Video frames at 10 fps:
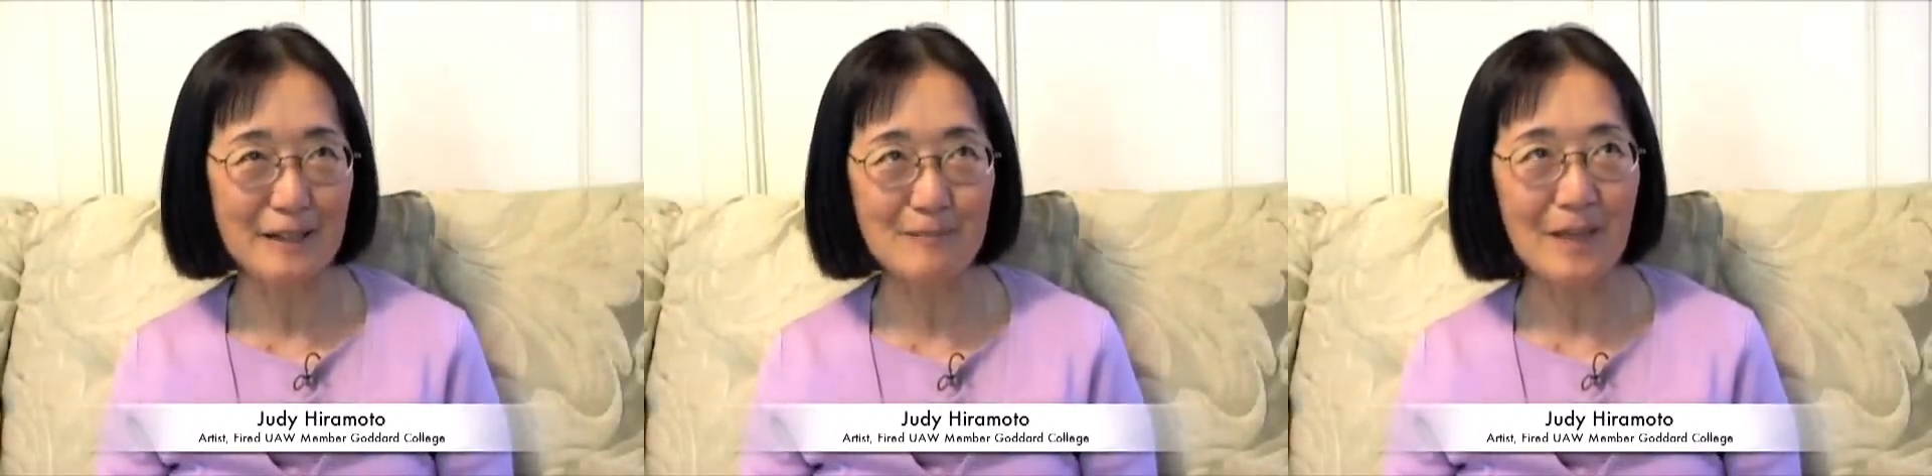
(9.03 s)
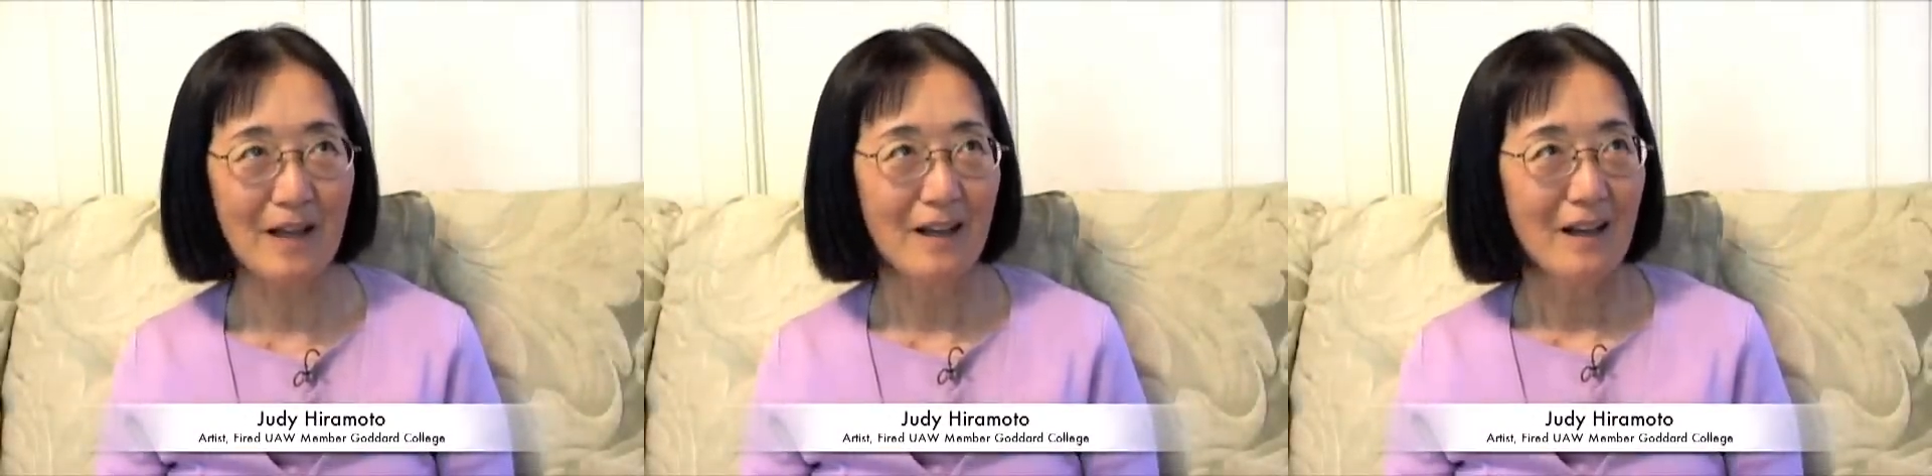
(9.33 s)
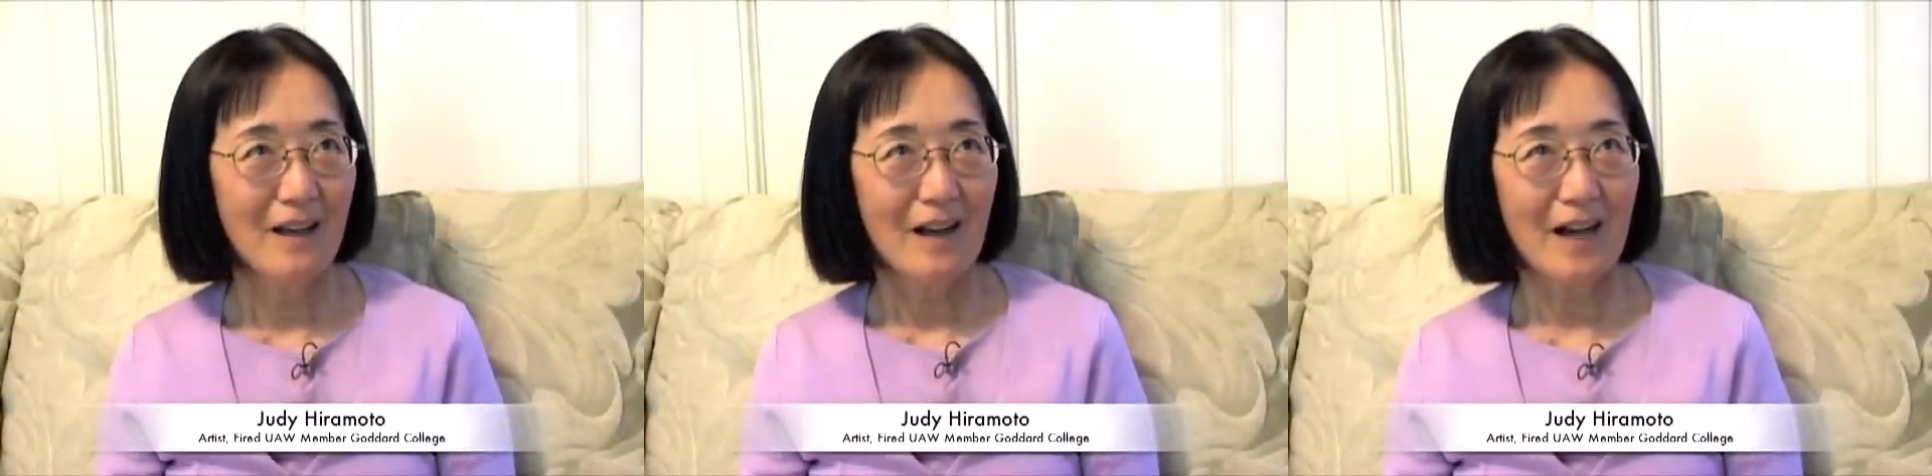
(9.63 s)

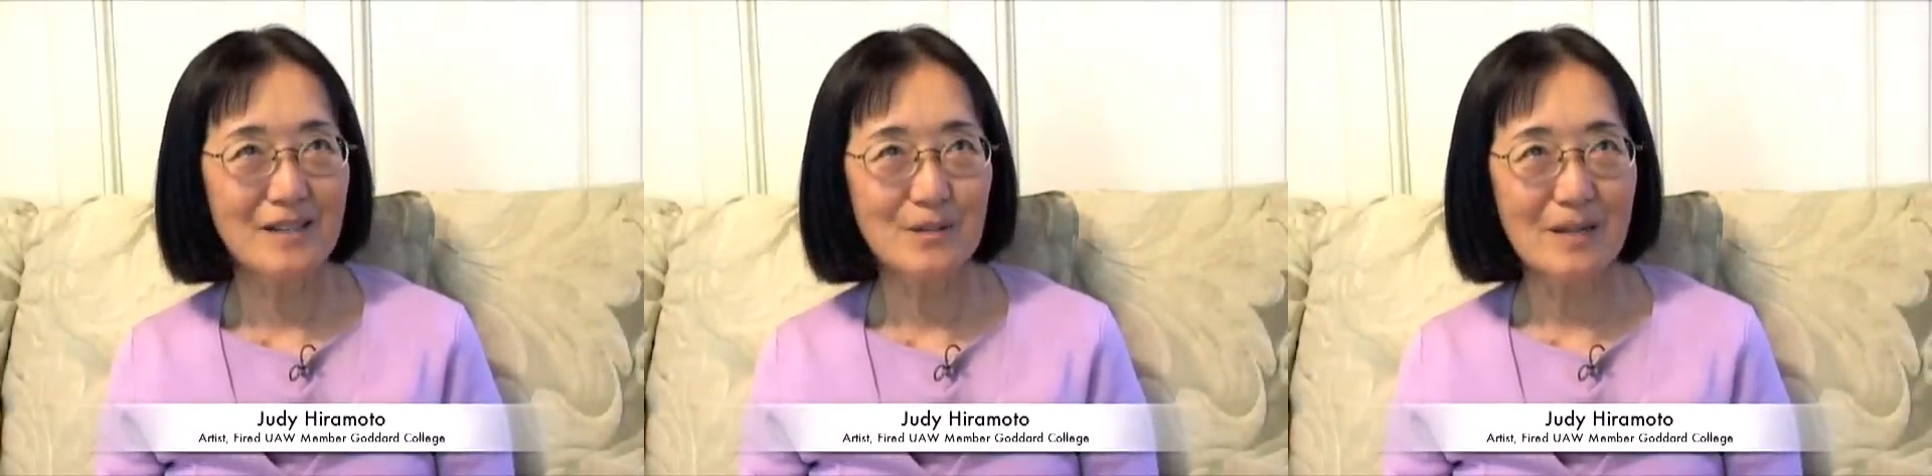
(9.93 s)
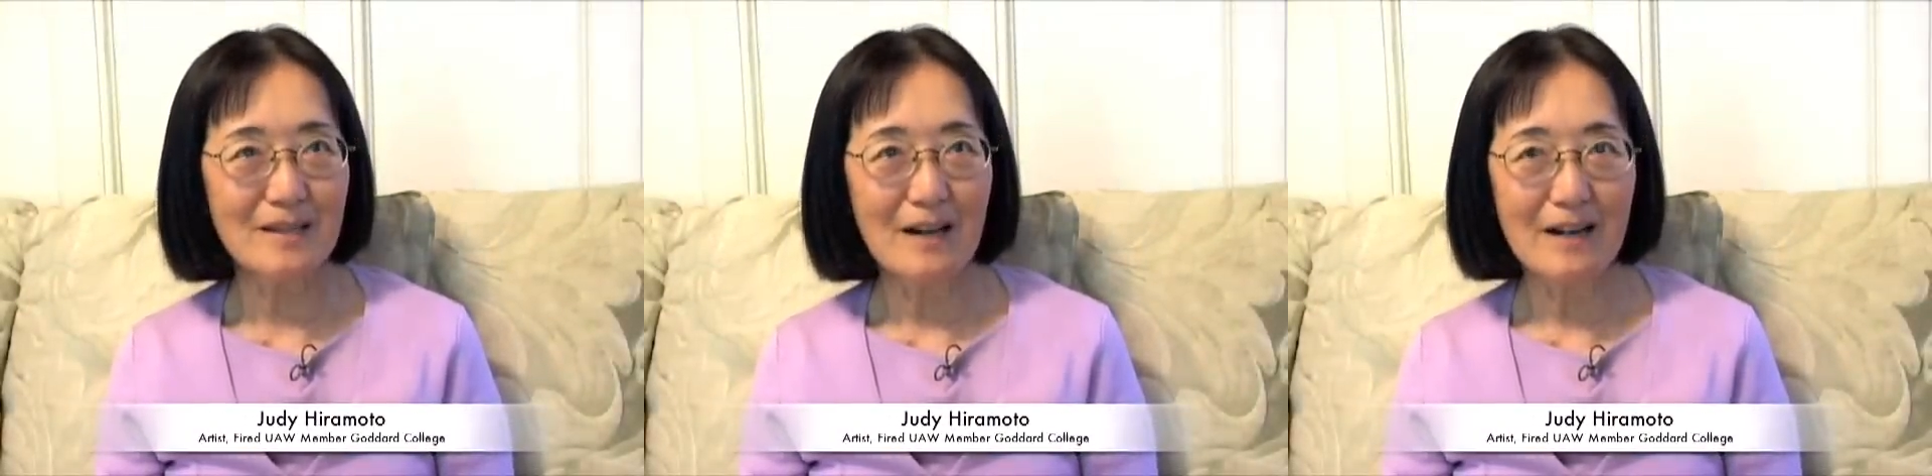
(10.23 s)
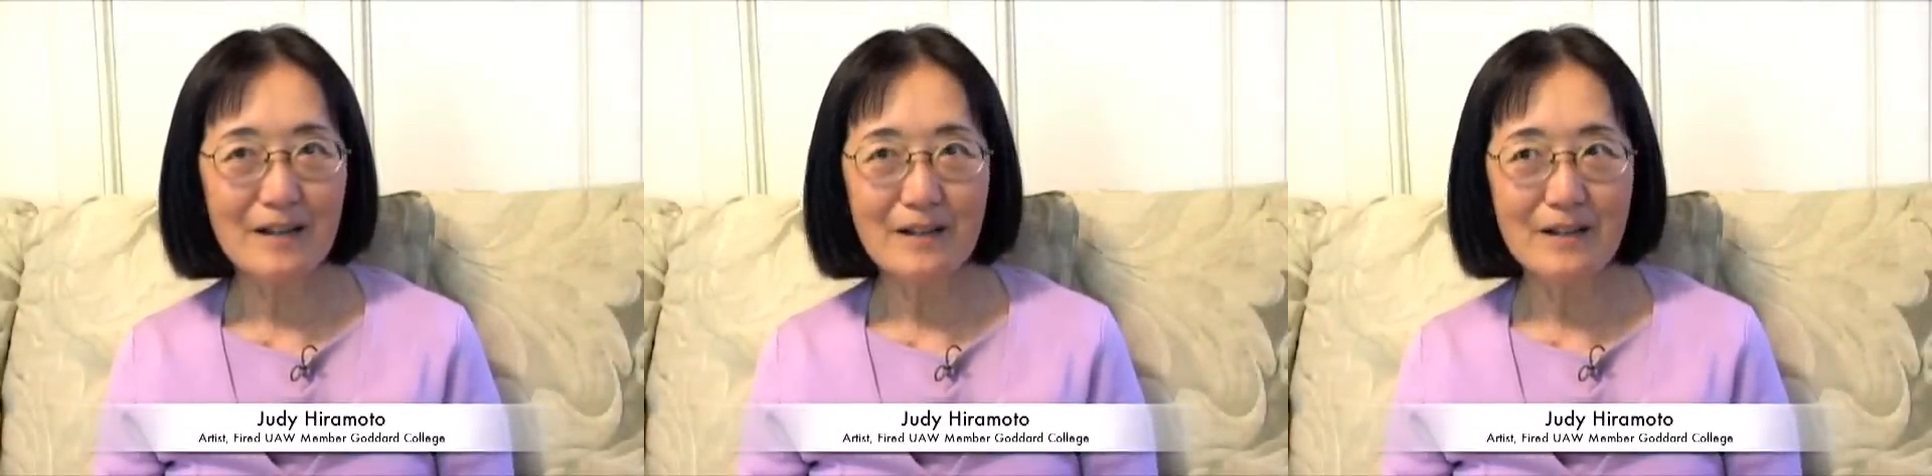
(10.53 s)
I do a
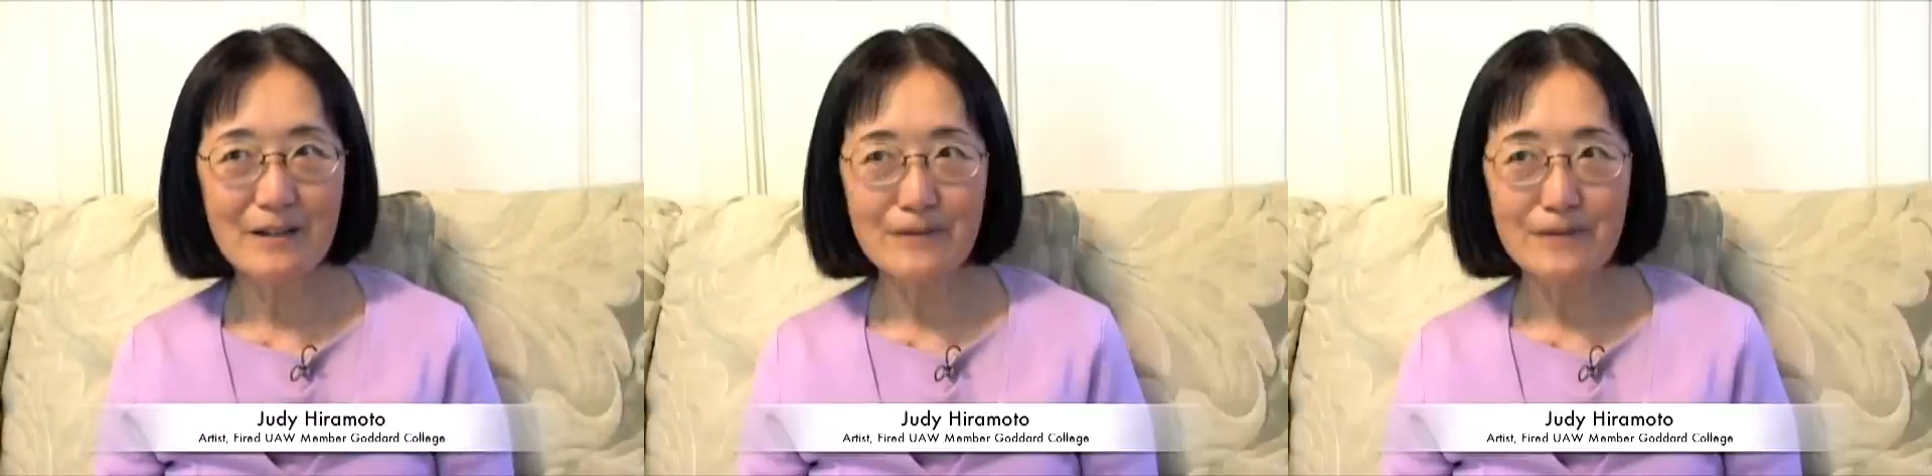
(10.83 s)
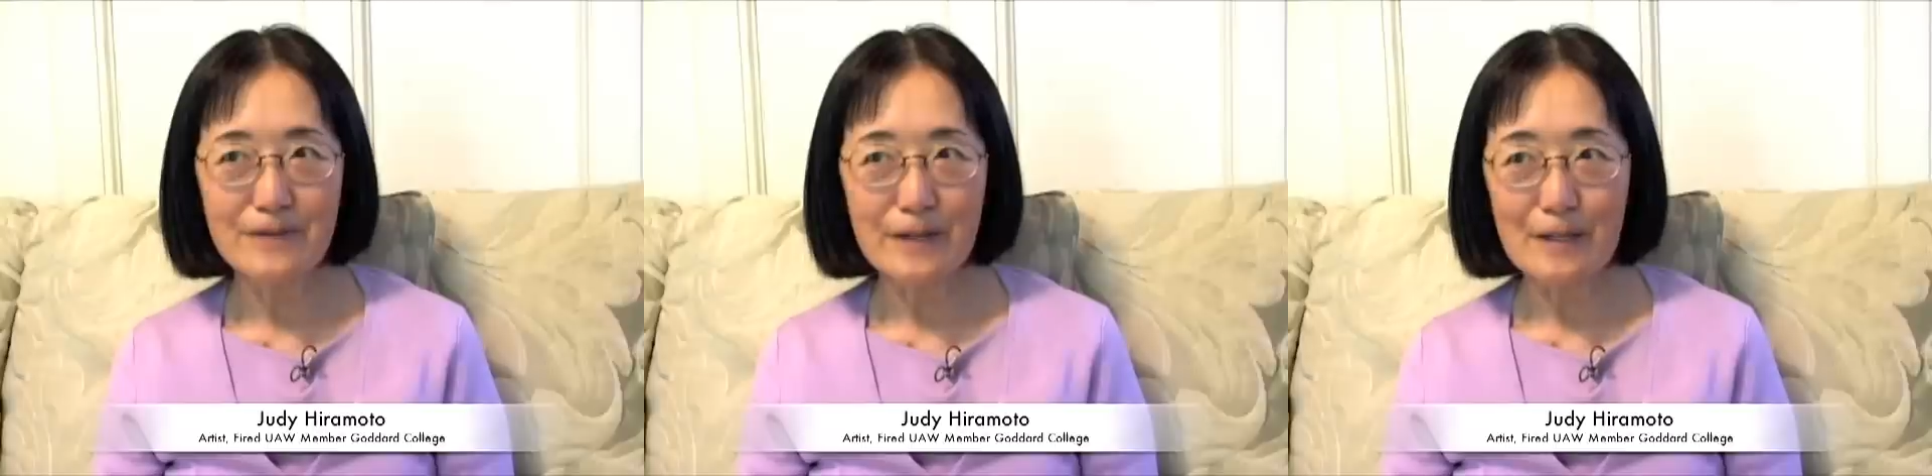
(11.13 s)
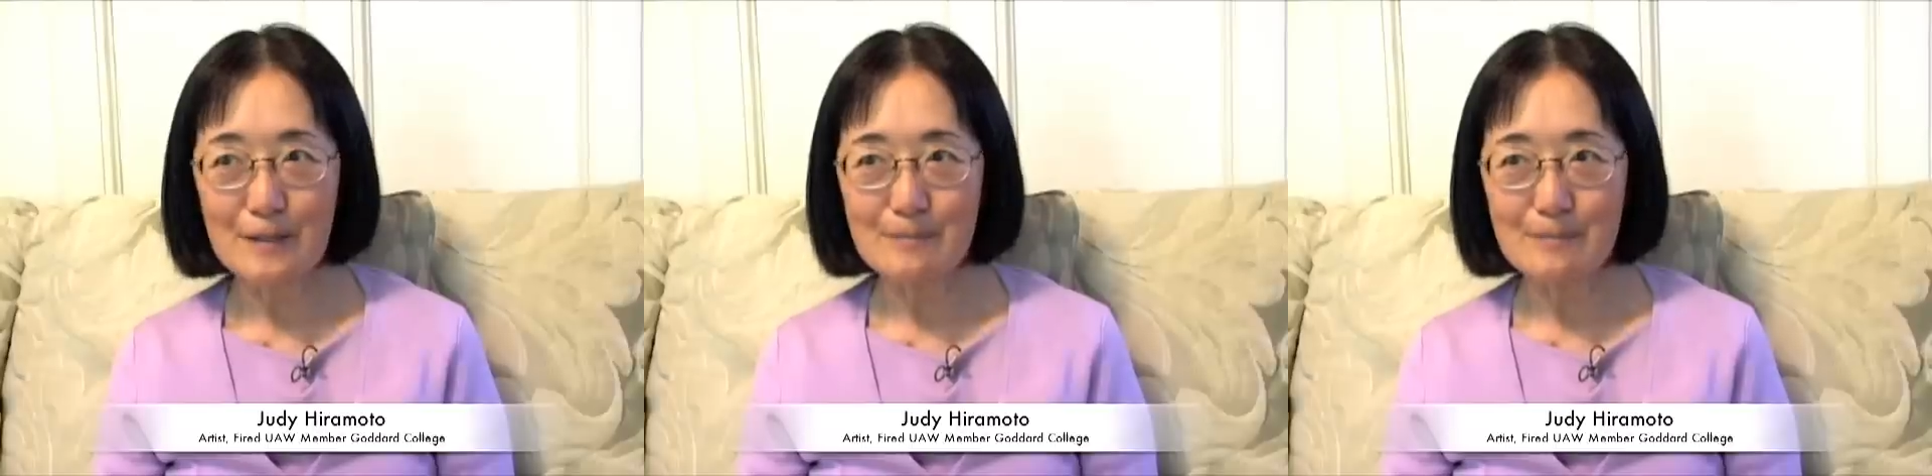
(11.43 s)
lot of